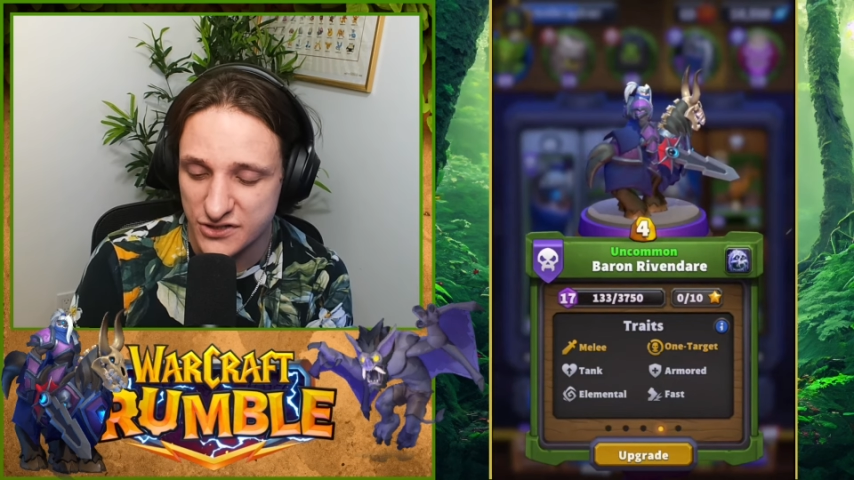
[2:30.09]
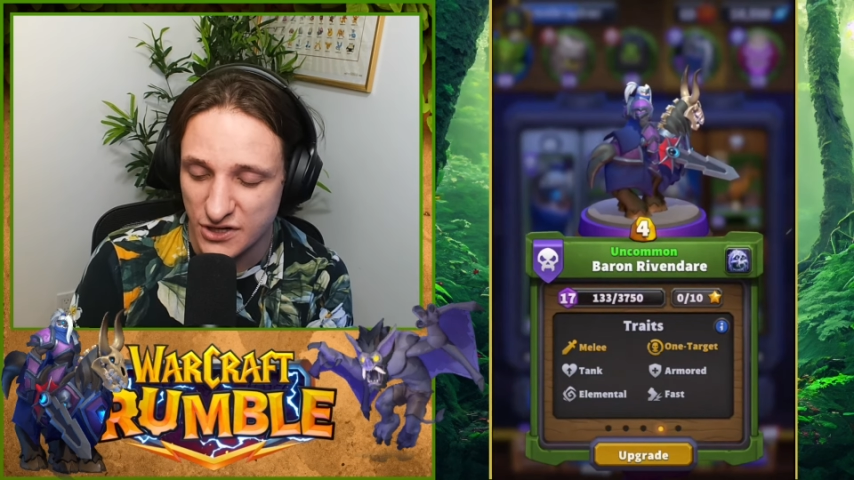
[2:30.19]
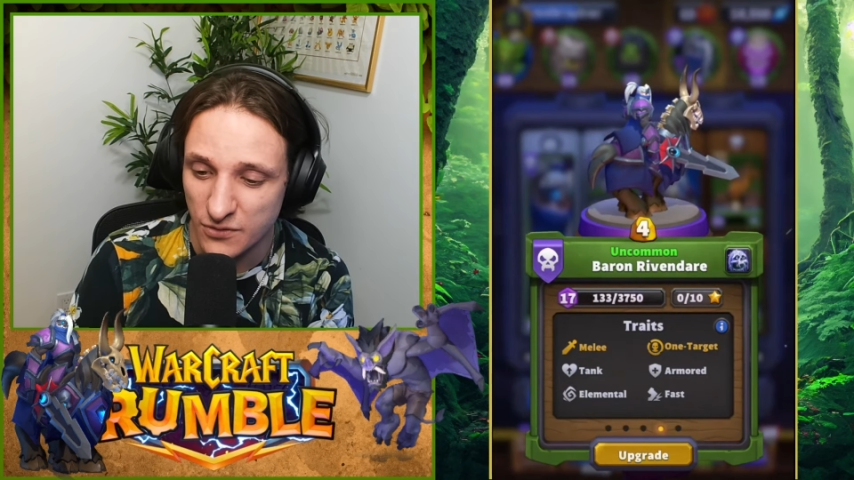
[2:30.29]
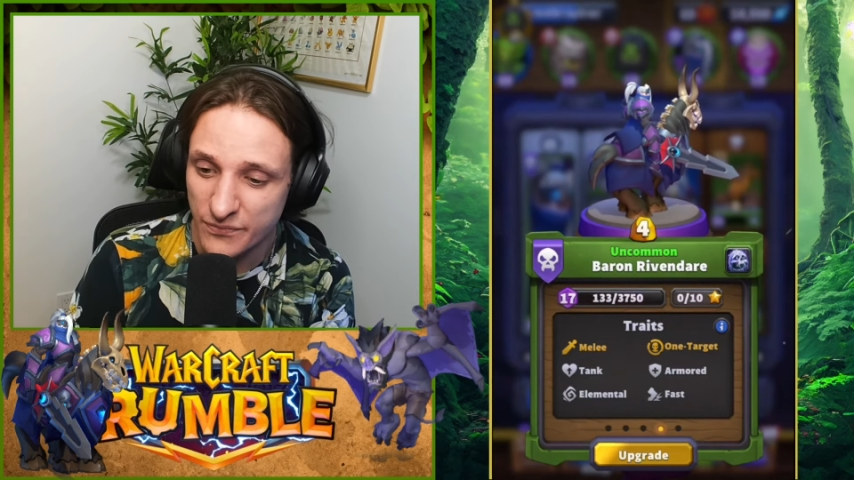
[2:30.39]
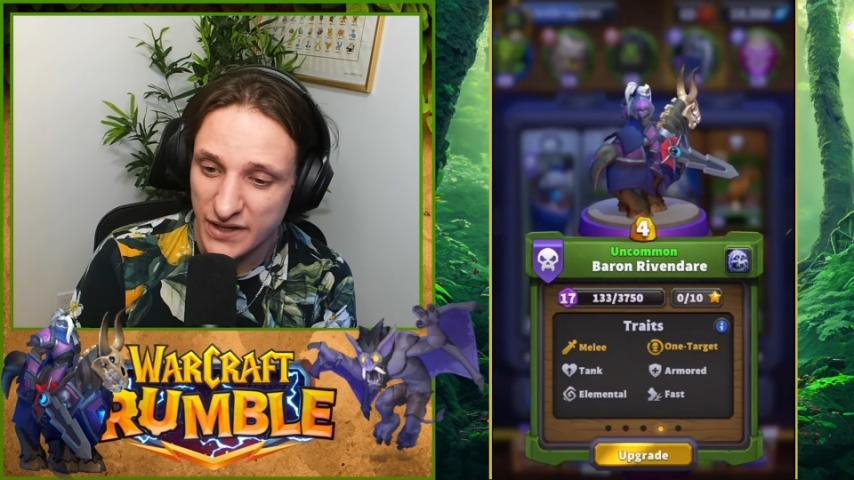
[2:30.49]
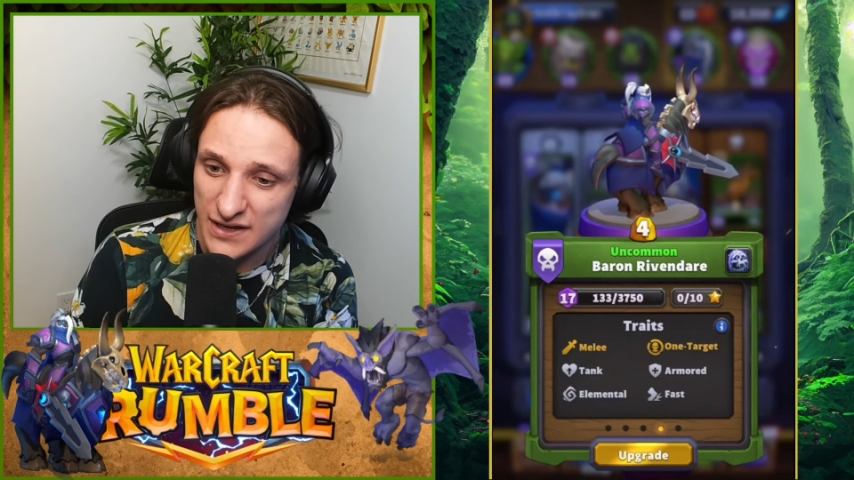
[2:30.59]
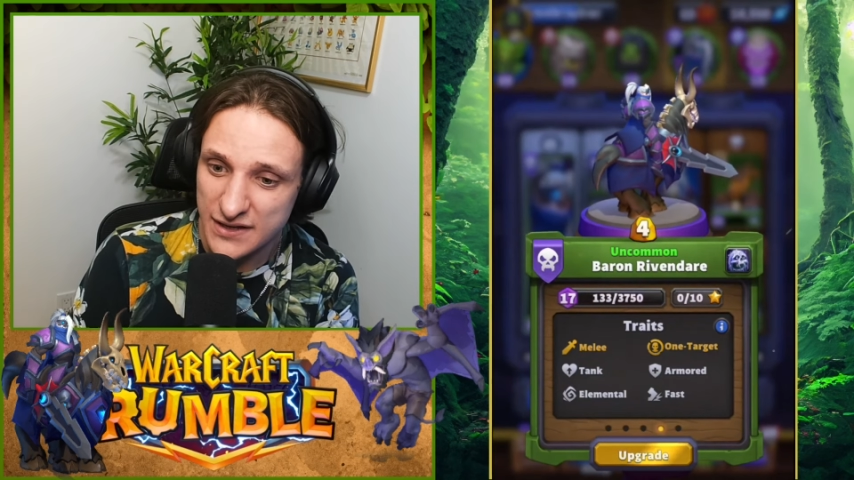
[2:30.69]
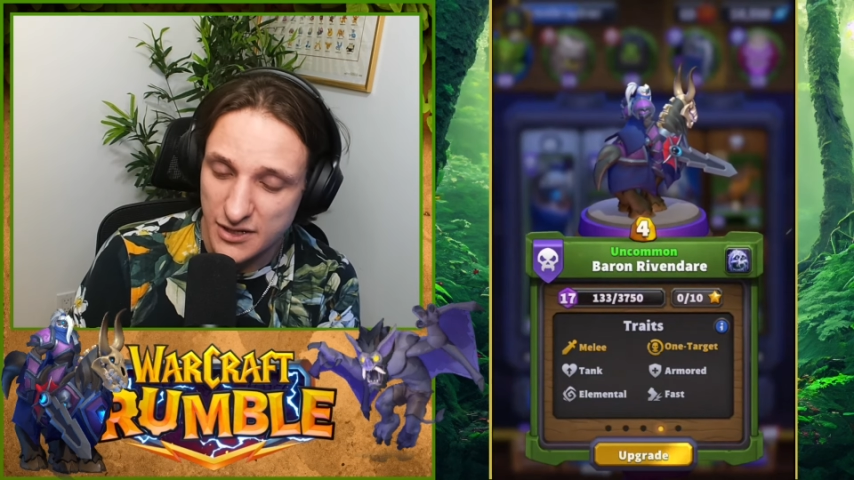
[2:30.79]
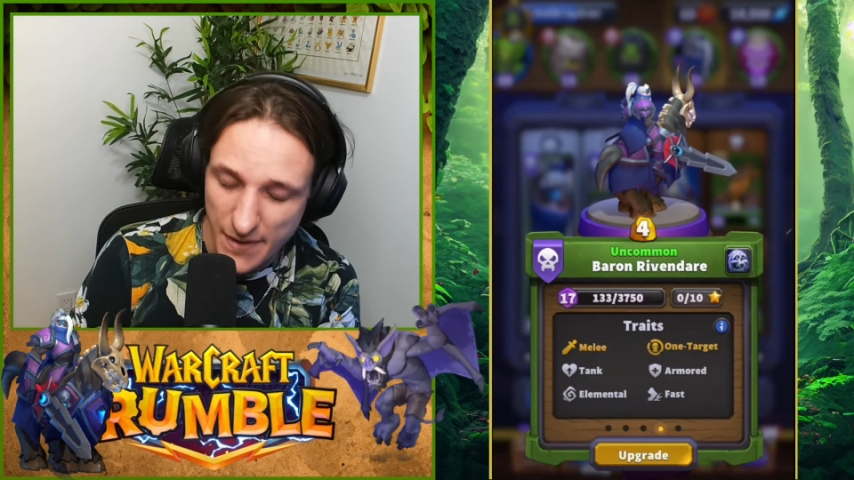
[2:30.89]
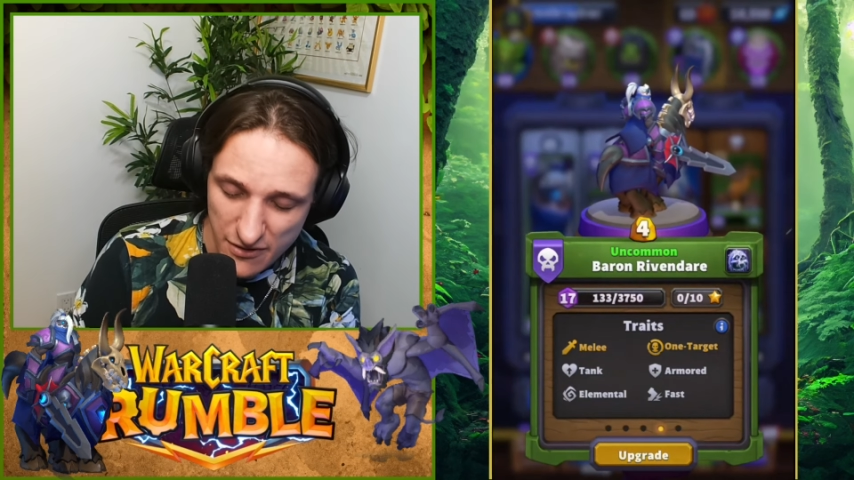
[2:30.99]
So
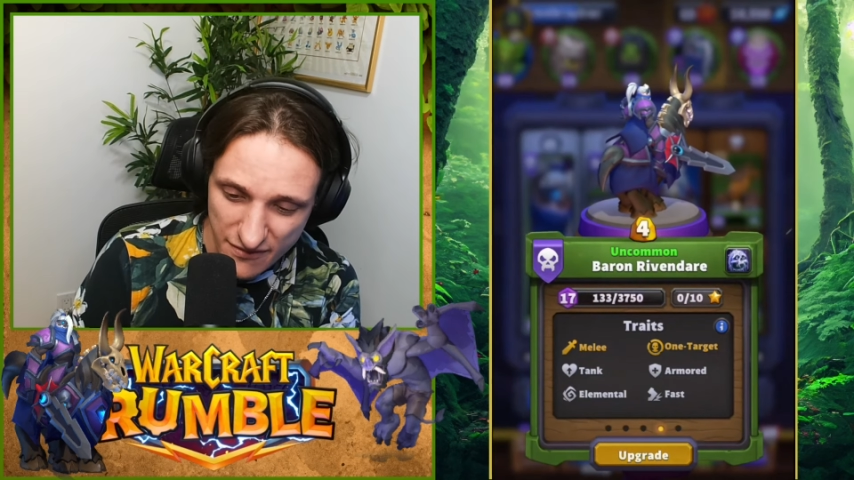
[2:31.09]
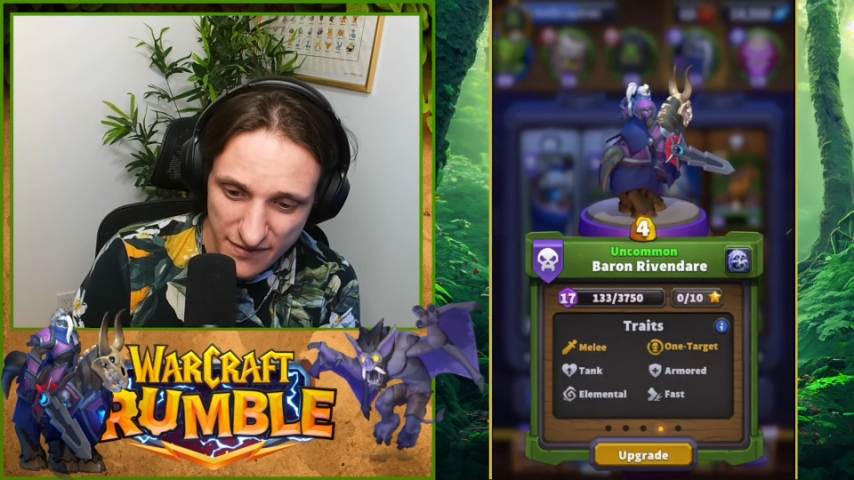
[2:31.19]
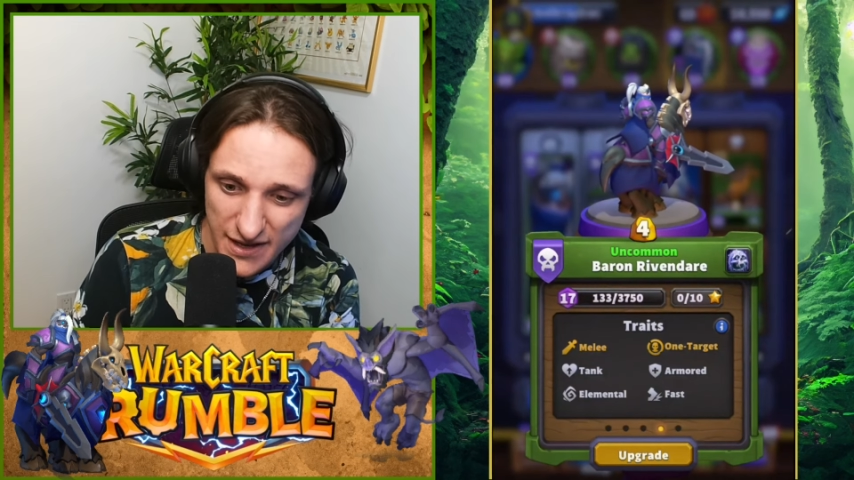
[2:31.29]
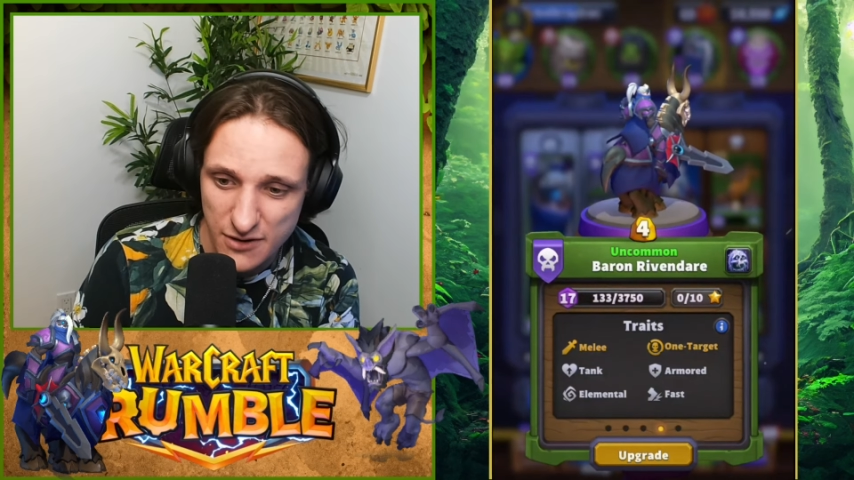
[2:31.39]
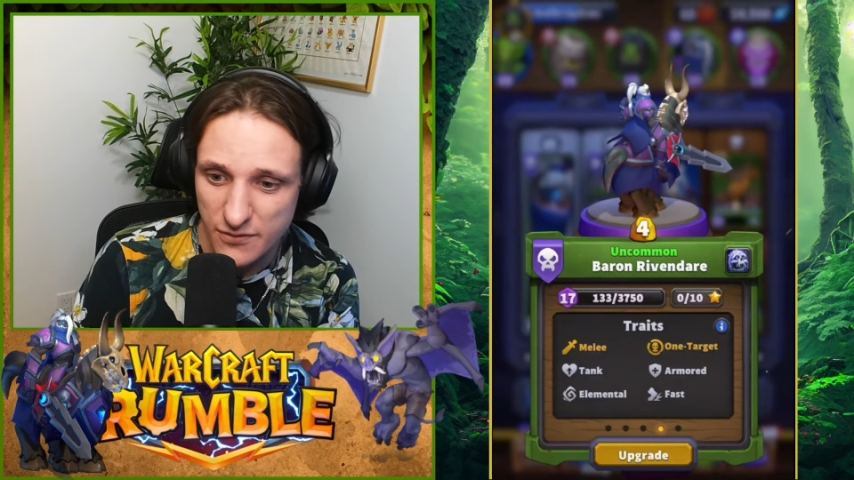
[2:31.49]
the Baron Rivendare,